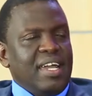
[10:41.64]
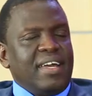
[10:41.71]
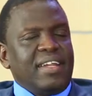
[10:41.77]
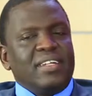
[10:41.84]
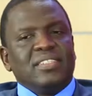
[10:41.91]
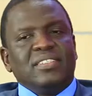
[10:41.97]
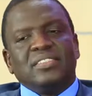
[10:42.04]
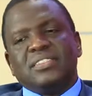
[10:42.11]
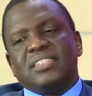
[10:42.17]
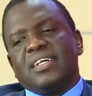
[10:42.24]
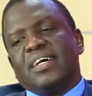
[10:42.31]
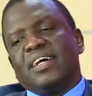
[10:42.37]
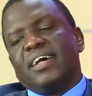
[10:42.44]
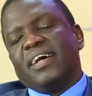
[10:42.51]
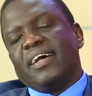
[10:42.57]

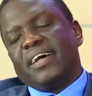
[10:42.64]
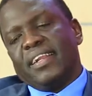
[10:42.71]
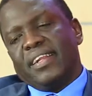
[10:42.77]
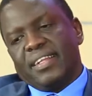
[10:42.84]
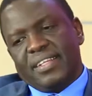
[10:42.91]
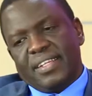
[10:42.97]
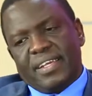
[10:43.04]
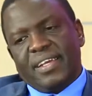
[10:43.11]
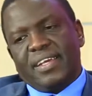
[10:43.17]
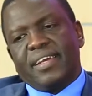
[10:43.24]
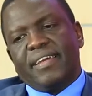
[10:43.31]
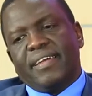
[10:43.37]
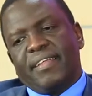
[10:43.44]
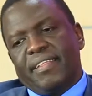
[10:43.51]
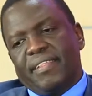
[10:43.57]
And
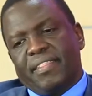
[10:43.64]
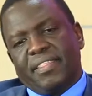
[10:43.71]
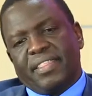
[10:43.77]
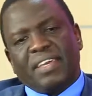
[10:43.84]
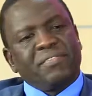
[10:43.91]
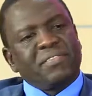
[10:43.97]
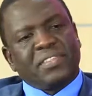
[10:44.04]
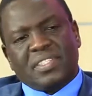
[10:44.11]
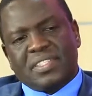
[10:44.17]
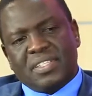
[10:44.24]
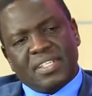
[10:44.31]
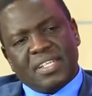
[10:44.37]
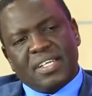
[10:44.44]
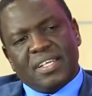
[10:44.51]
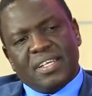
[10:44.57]
theft.
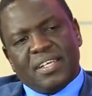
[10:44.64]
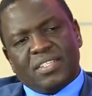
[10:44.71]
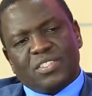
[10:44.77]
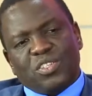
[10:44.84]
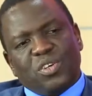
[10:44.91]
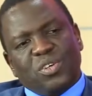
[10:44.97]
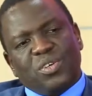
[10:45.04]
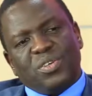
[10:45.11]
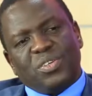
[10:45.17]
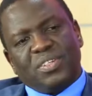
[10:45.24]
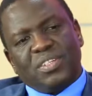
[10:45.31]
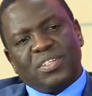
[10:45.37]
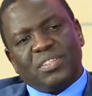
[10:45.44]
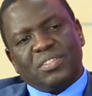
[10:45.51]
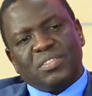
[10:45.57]
So
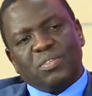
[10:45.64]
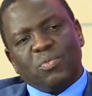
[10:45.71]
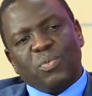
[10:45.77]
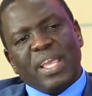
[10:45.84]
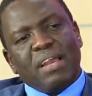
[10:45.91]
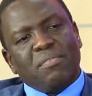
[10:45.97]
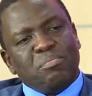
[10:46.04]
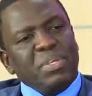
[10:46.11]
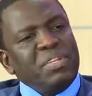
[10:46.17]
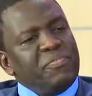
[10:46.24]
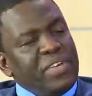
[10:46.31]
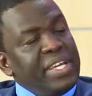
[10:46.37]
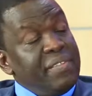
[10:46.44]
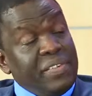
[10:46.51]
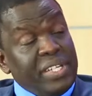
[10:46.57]
we have been
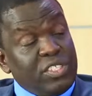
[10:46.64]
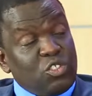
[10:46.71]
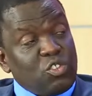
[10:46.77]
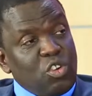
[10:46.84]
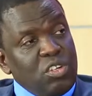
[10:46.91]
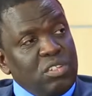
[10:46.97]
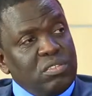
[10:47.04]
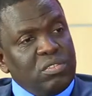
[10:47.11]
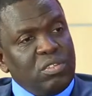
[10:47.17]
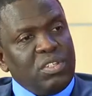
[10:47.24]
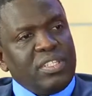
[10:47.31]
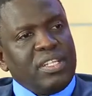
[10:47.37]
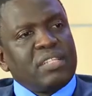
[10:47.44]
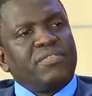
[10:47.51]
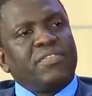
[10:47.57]
very, very strong
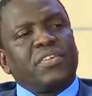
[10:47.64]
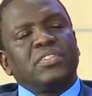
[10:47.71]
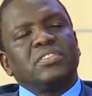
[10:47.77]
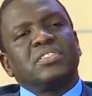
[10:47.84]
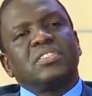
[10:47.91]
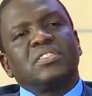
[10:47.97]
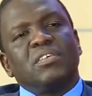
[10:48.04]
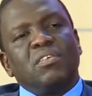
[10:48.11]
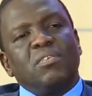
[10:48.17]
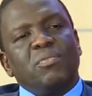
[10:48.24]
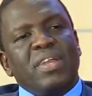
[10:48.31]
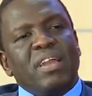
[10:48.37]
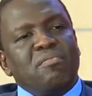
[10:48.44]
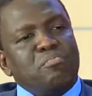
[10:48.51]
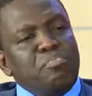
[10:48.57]
on that front.
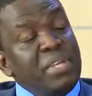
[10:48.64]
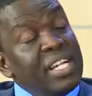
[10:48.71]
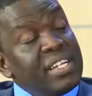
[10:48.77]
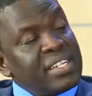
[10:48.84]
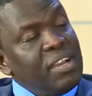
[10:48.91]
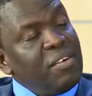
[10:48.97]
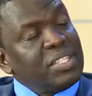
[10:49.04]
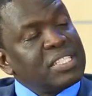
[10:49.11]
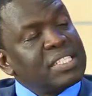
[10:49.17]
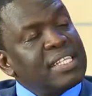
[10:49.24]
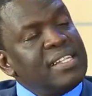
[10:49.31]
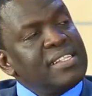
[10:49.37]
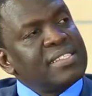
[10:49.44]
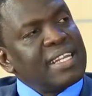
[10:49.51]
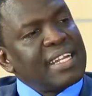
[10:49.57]
We have built our
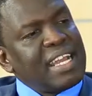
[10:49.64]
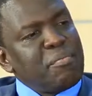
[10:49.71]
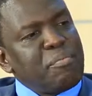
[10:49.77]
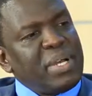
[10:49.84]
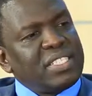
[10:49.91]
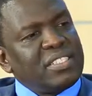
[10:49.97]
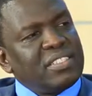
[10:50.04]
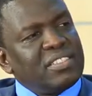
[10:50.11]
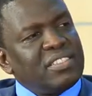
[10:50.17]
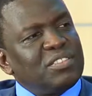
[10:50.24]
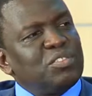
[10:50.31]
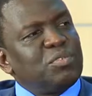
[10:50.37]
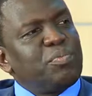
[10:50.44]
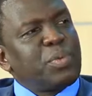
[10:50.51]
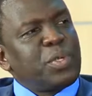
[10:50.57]
skills and capacity
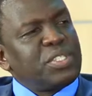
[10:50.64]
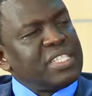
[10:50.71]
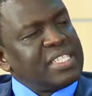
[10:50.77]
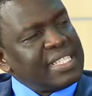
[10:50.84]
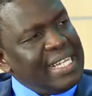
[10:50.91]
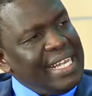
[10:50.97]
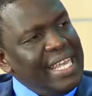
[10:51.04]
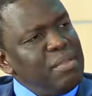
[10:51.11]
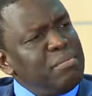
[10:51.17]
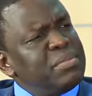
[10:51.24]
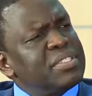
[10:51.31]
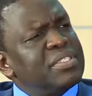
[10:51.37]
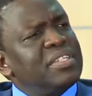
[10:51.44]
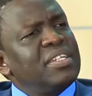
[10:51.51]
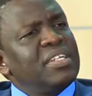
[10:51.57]
to process
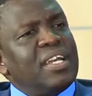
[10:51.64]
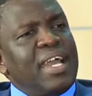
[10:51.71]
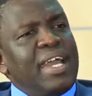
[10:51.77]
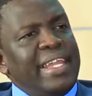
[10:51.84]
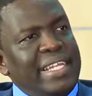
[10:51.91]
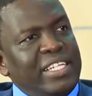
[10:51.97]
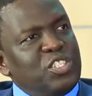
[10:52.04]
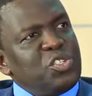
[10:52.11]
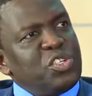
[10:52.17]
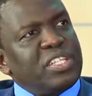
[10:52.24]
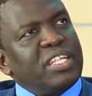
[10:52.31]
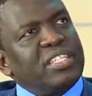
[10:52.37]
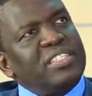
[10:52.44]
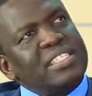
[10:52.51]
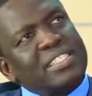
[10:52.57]
claims and ensure
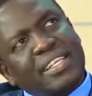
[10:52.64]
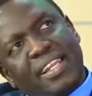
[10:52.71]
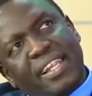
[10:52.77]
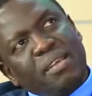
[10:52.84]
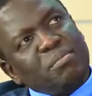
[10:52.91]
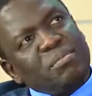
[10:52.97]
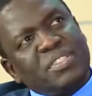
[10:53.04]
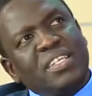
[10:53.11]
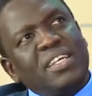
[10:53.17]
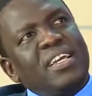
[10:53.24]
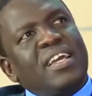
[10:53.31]
that these claims